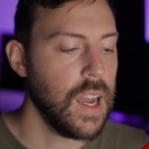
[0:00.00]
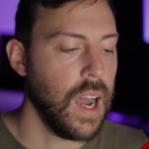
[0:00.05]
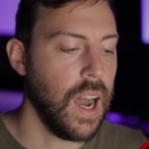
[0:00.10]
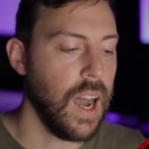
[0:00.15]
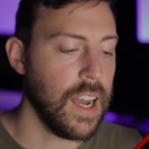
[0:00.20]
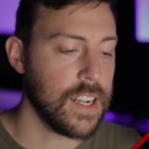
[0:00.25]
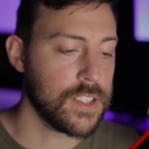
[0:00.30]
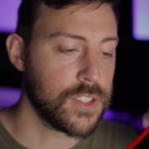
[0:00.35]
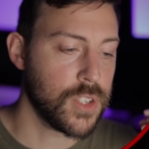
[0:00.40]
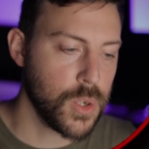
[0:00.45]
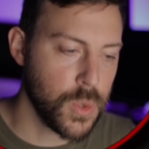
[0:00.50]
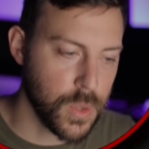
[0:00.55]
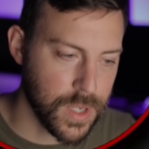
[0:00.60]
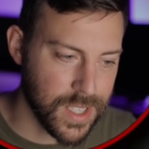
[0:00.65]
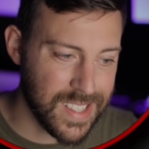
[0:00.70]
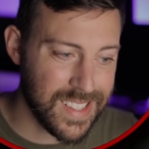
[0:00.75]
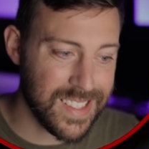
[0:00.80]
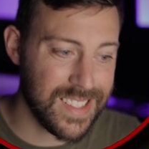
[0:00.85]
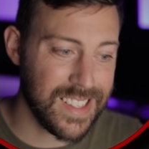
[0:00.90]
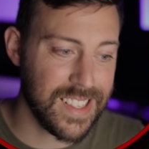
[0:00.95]
uh, to
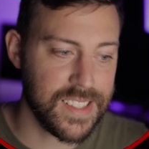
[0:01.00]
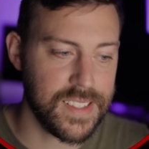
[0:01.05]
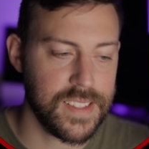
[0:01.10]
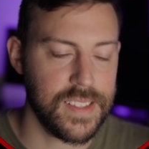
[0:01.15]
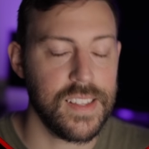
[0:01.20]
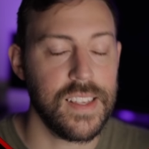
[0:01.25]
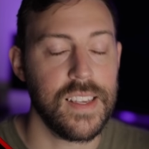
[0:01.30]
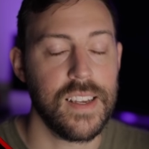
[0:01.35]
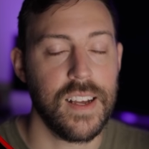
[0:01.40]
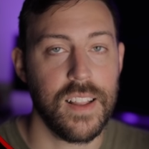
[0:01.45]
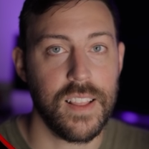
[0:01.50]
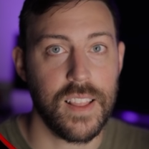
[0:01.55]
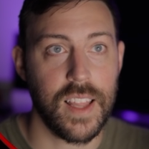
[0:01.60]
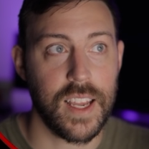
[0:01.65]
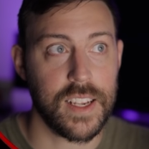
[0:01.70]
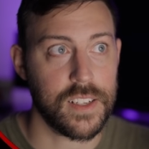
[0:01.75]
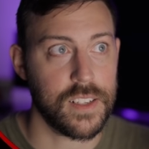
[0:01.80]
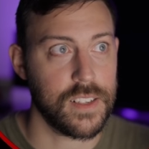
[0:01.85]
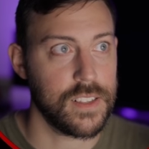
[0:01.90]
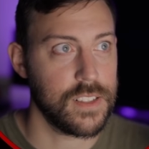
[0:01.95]
assist the
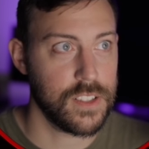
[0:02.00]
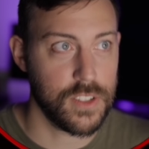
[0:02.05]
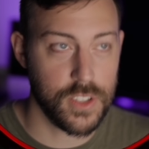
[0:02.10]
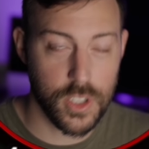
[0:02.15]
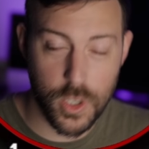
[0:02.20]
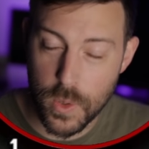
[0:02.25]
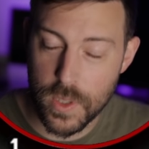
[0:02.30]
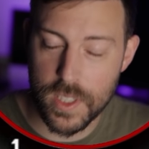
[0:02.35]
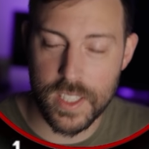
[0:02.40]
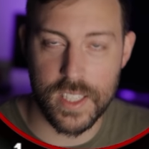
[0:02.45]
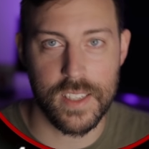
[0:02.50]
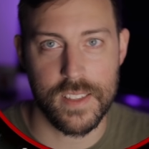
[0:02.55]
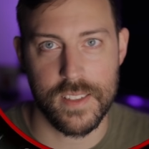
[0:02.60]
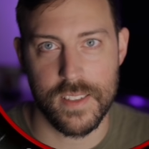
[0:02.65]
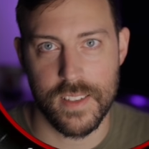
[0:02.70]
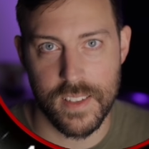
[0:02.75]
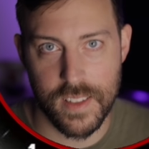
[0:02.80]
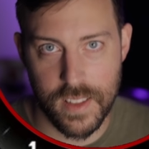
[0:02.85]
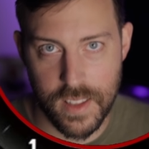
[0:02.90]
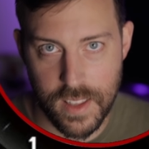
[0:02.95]
elect to
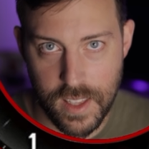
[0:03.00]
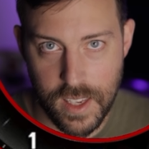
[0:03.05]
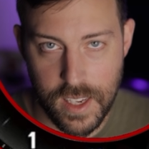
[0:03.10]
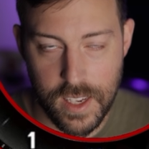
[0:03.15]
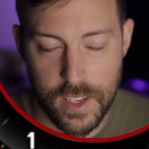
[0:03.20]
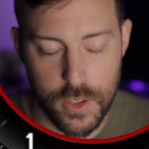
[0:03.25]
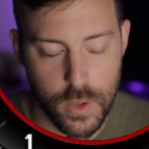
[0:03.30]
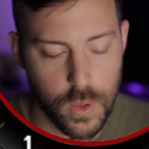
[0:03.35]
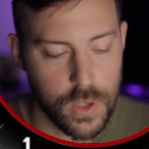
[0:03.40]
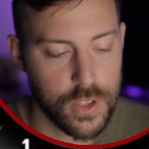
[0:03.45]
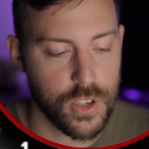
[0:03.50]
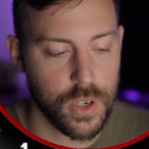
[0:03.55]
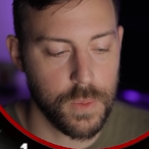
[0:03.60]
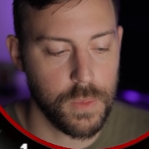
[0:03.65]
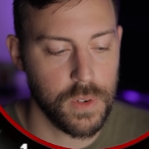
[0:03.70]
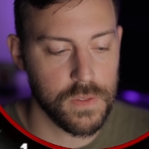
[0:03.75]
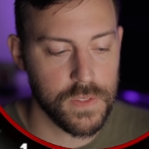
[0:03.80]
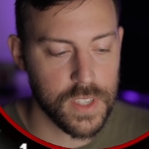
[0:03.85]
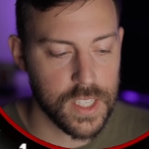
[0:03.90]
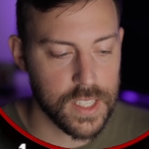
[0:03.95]
assist the twin
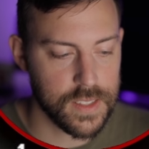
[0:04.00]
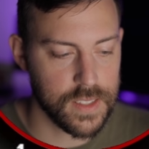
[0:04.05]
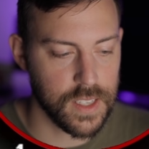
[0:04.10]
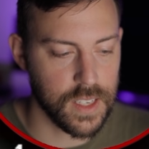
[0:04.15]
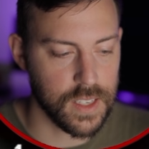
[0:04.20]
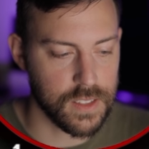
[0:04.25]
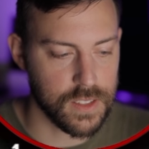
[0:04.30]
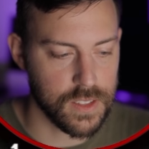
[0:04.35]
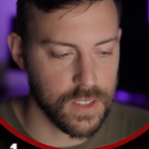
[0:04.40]
turbo V6.